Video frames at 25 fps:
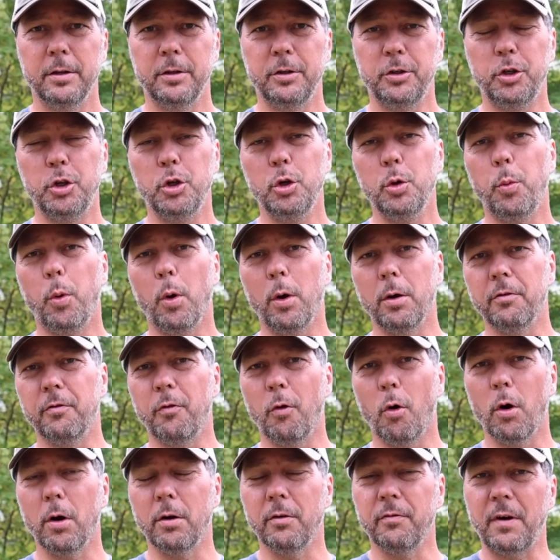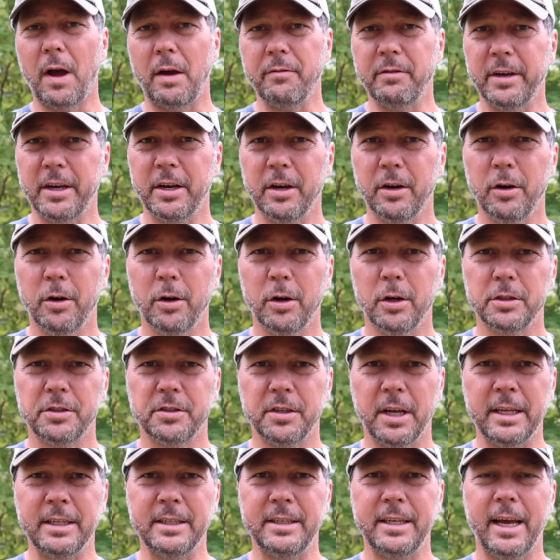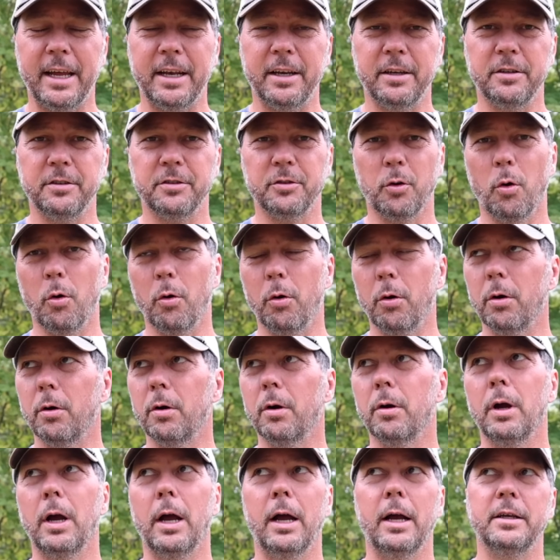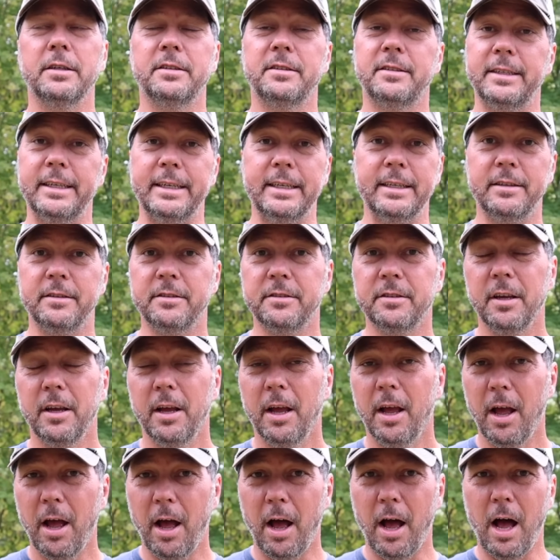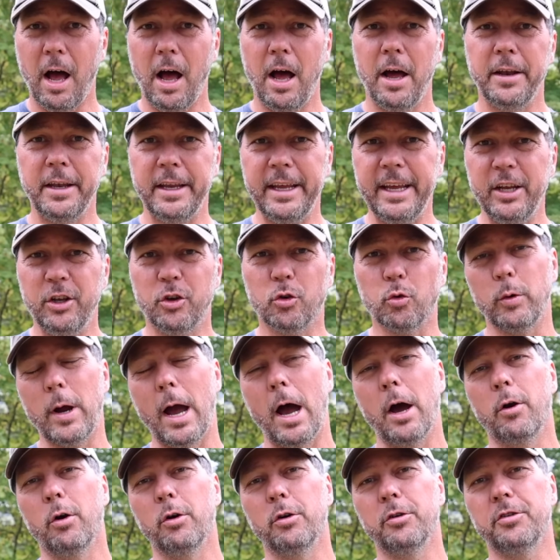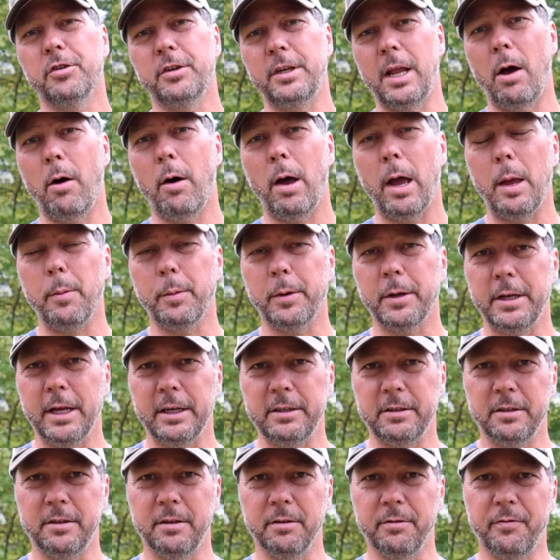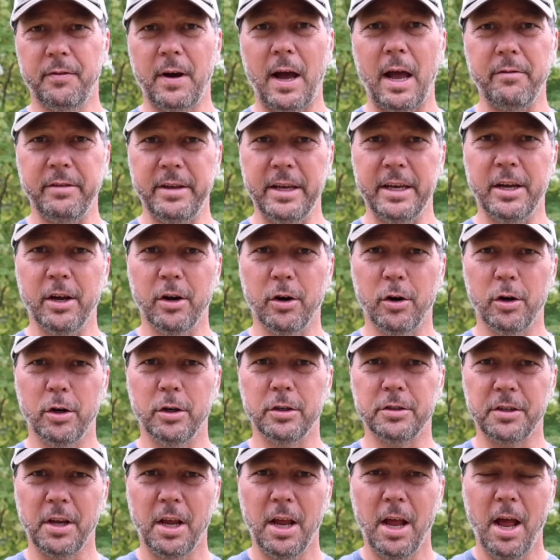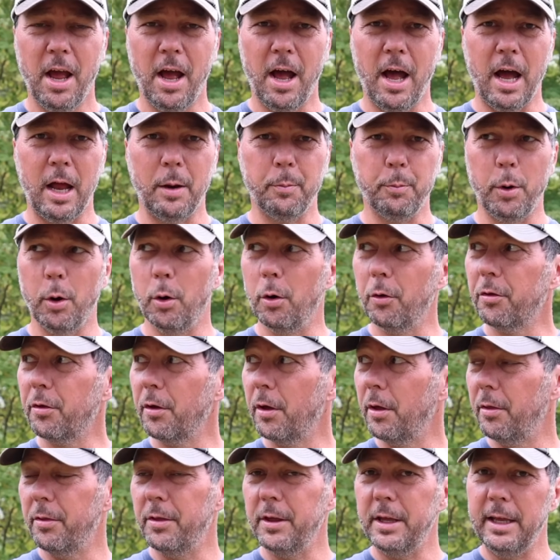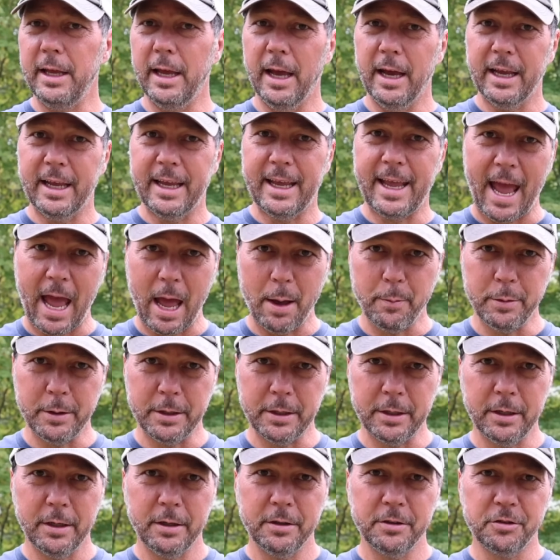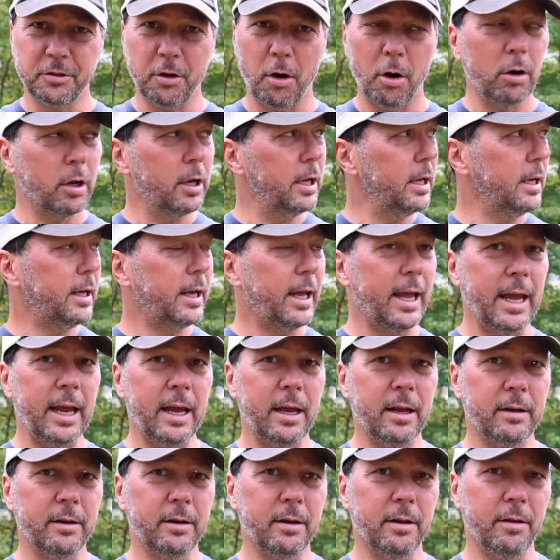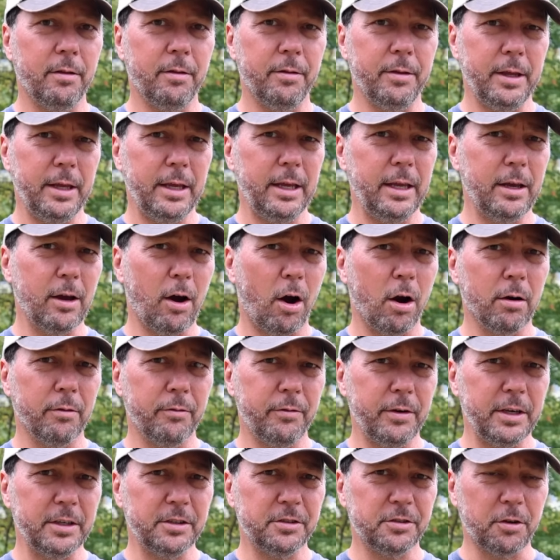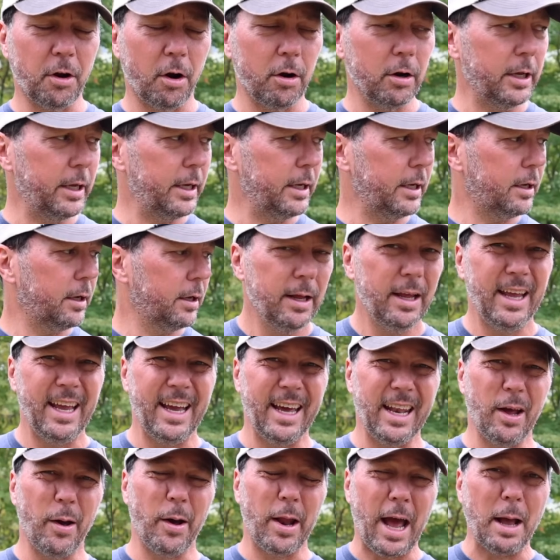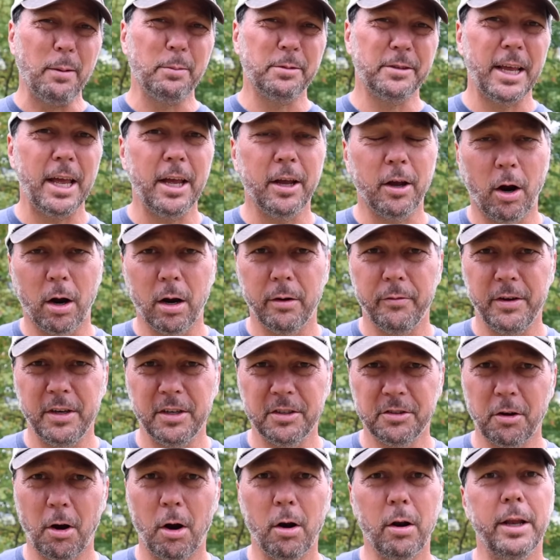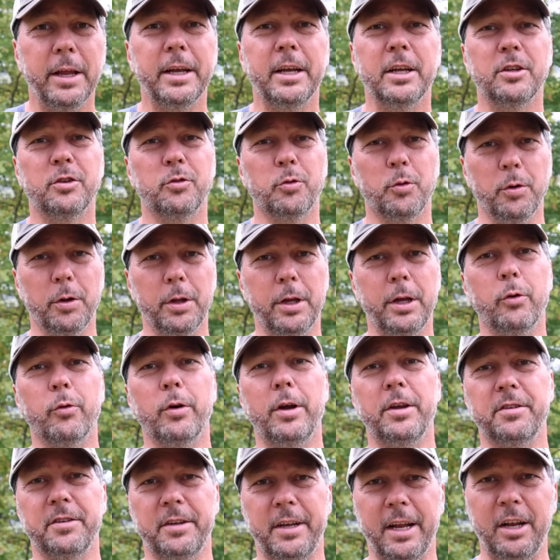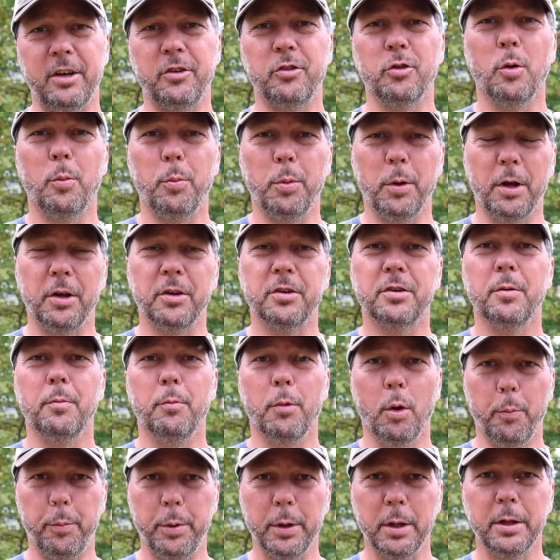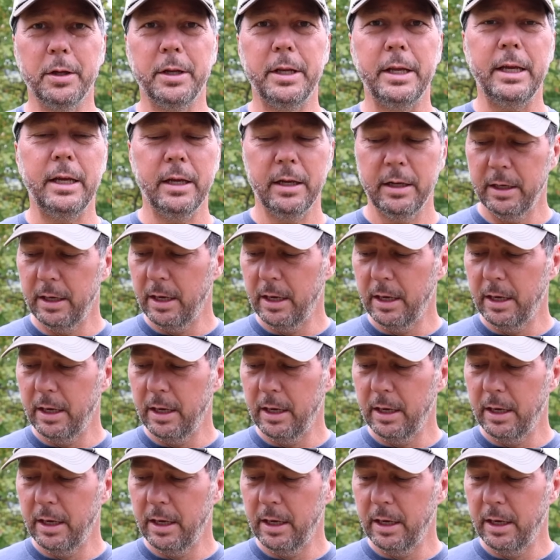2.4 and 5 gigahertz antennas or SIDs on each router. So now I am connected to 5 gigahertz on both the cabin Starlink and the RV Starlink. And I'm saying RV Starlink, it's really residential plus mobility.